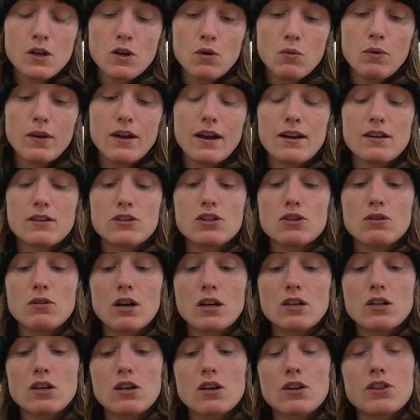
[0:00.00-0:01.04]
we got
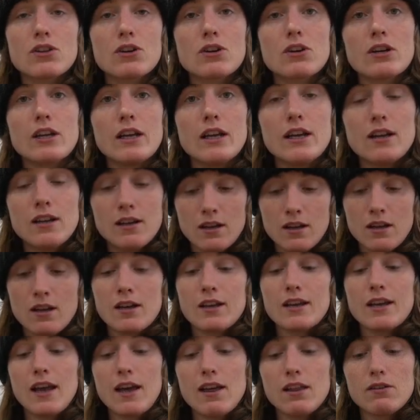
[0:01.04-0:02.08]
230
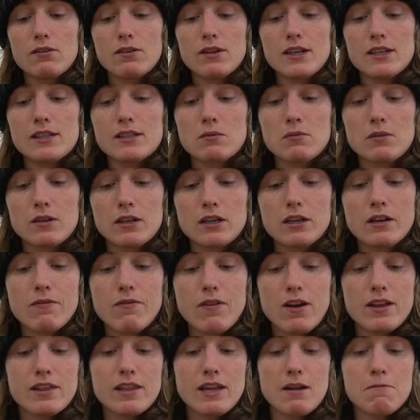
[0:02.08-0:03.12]
calories, and we're gonna
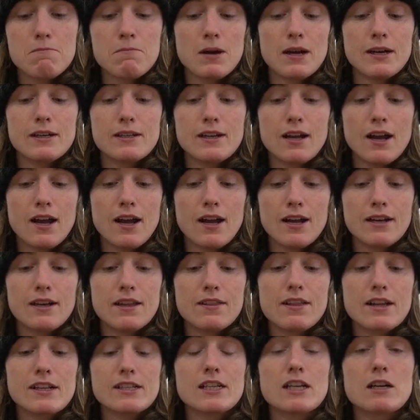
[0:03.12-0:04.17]
divide that by 9,
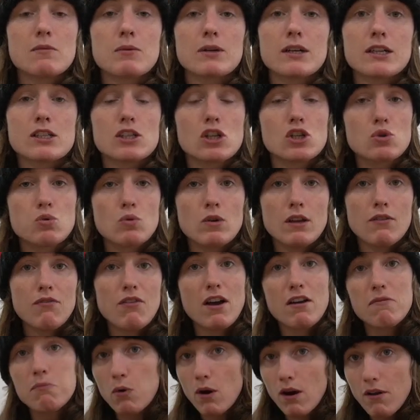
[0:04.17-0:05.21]
and that's gonna bring us to
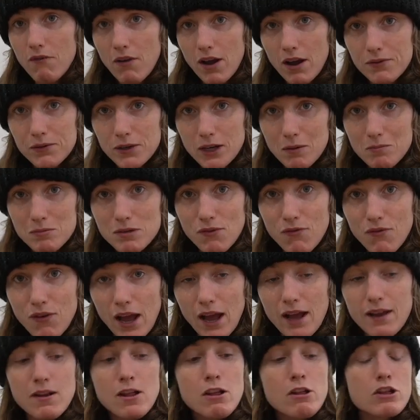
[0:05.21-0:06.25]
25.5 grams of
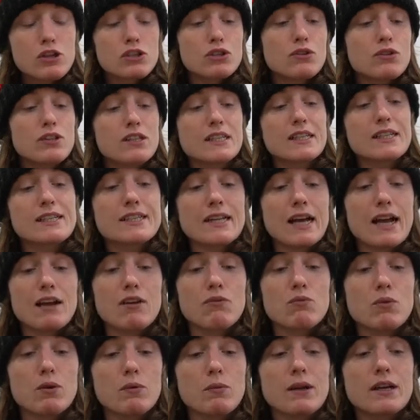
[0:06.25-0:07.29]
fat. So this is kind
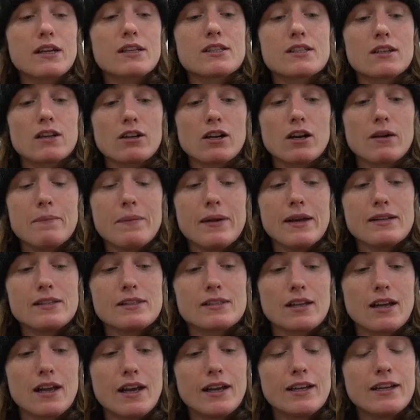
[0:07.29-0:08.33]
of where we can start our
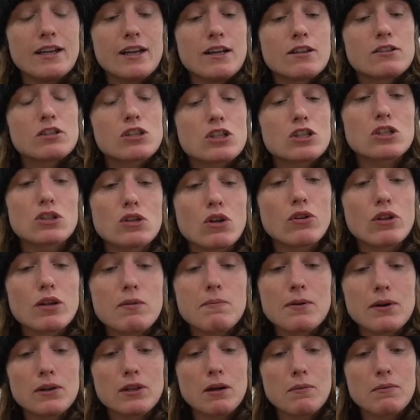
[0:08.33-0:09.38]
baseline to slowly
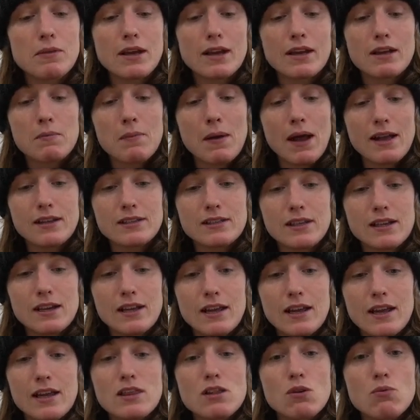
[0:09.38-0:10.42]
build up that
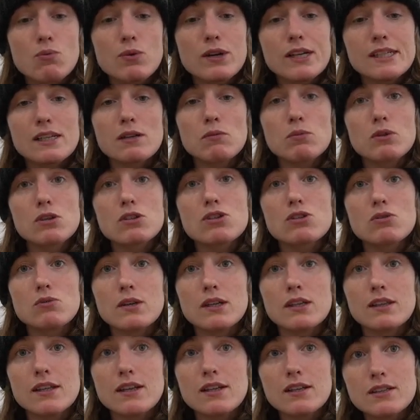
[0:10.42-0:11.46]
capacity. And the reason we're
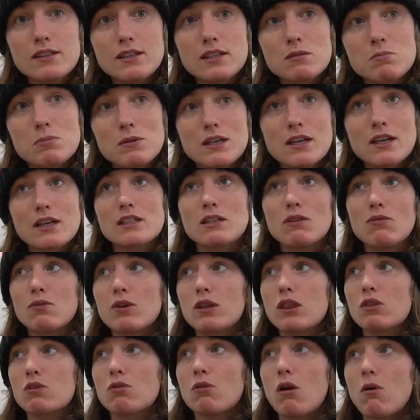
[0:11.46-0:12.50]
doing this is because if
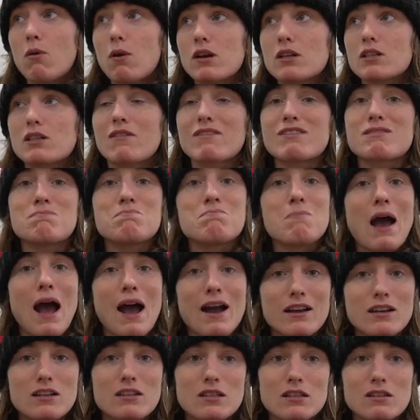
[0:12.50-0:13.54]
we throw ourselves
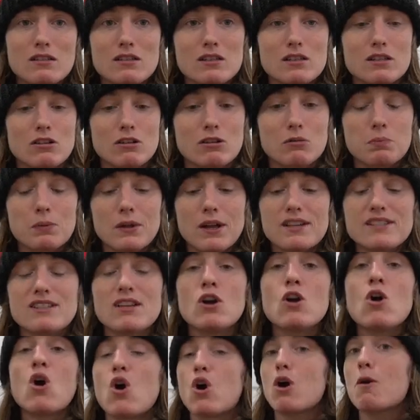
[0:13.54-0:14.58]
back into the surplus
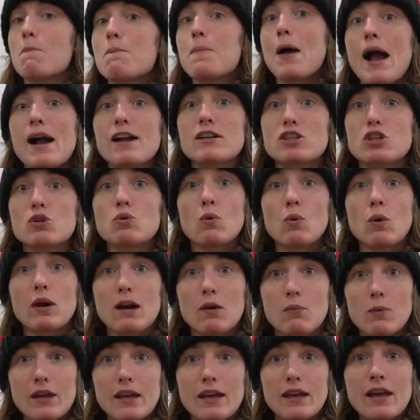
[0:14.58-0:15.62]
or back to
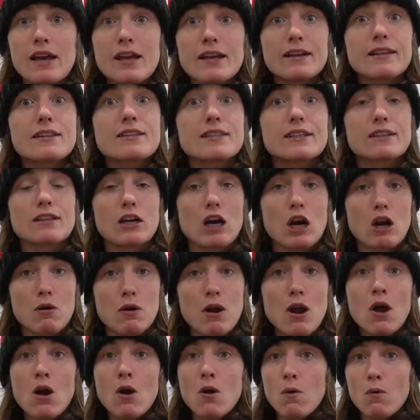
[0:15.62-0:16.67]
what we consider
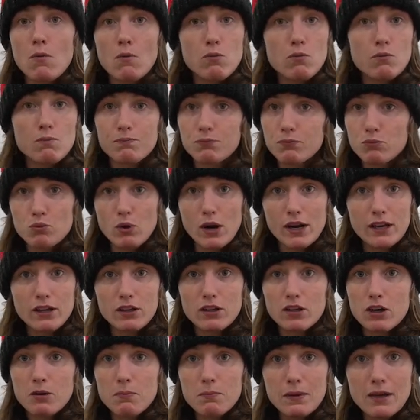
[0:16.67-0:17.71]
our
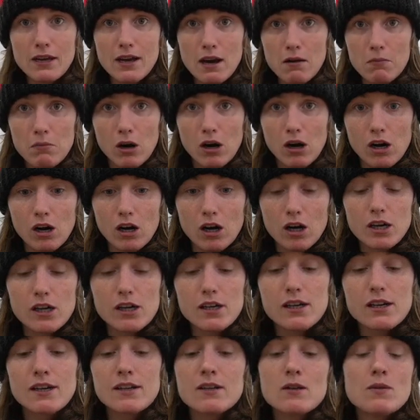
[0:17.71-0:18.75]
regular
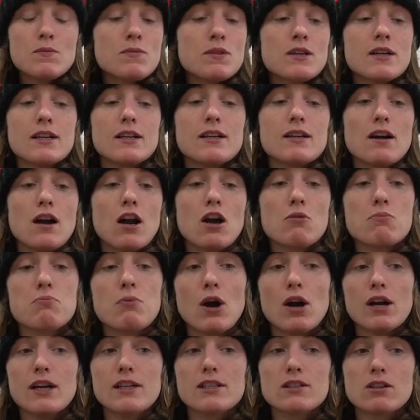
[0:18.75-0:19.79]
BMR, our
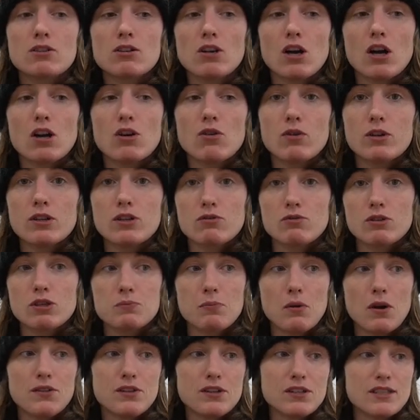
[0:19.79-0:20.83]
bodies are not going to
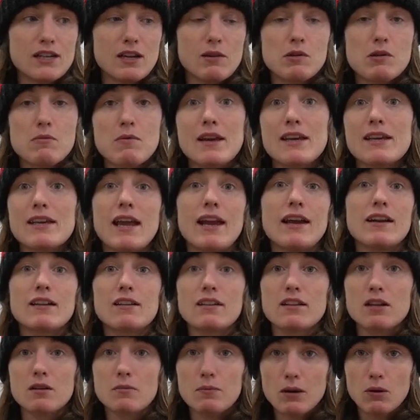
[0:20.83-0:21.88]
respond the same. You might gain a
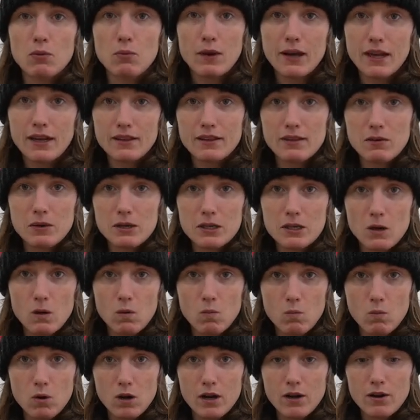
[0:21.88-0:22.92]
little bit of weight that we
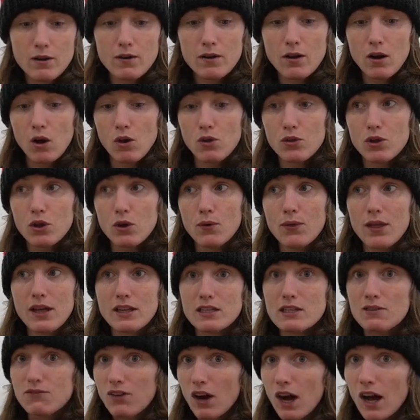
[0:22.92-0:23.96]
don't want, although
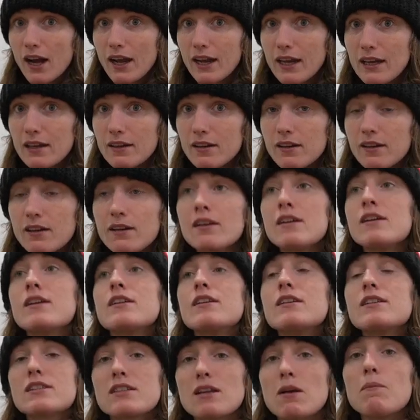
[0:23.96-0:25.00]
that's fine.
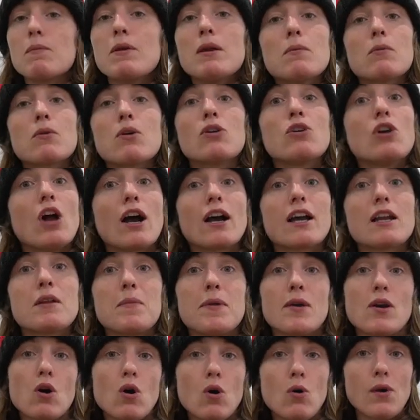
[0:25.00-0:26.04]
Some people are not gonna
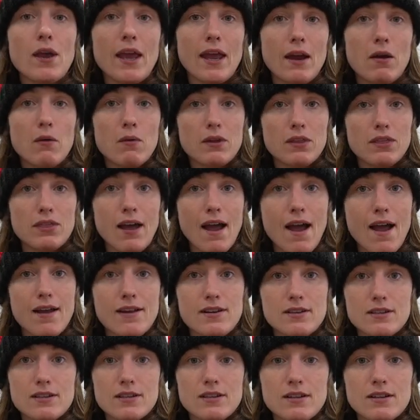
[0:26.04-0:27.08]
be okay with
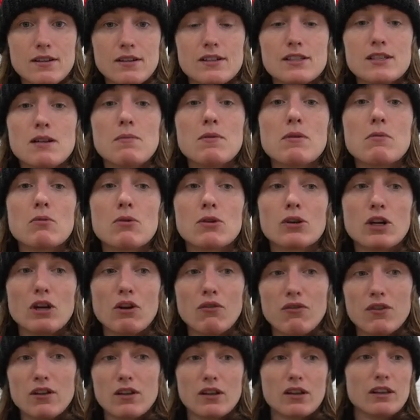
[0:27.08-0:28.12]
that. Some people are gonna
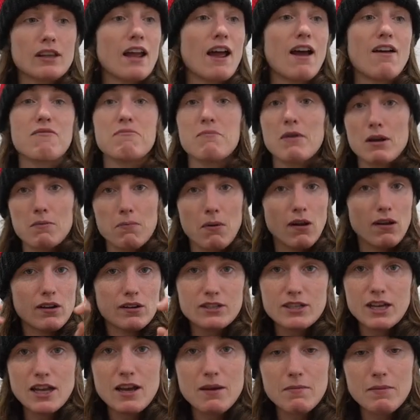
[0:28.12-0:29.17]
feel like they have
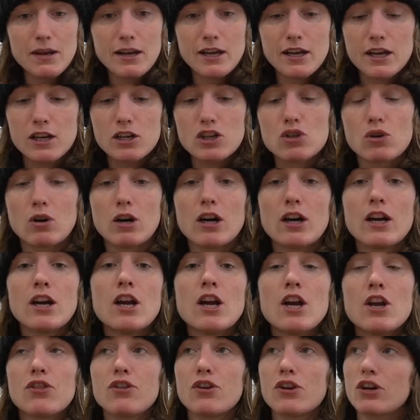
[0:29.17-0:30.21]
metabolic damage, or
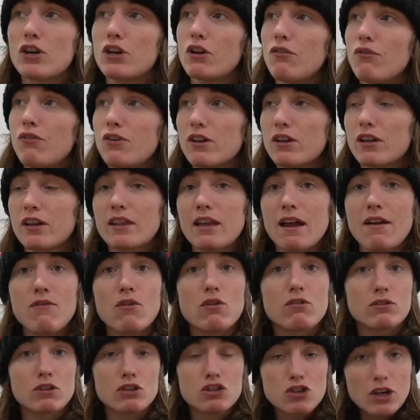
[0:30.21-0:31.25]
they're gonna feel like they have
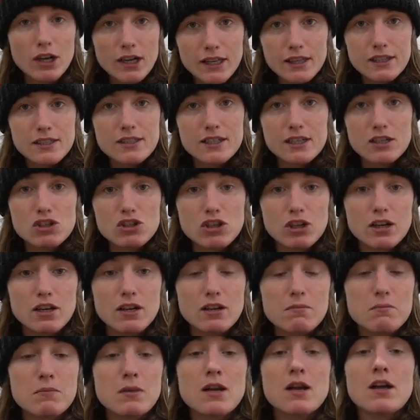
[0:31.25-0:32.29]
overtraining
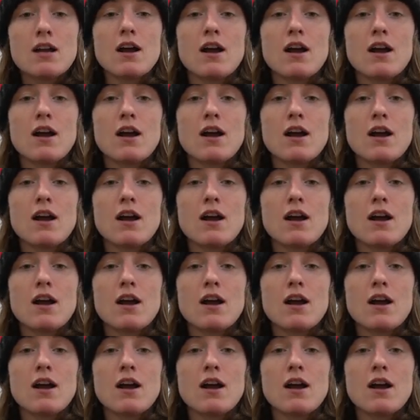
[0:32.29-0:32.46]
syndrome,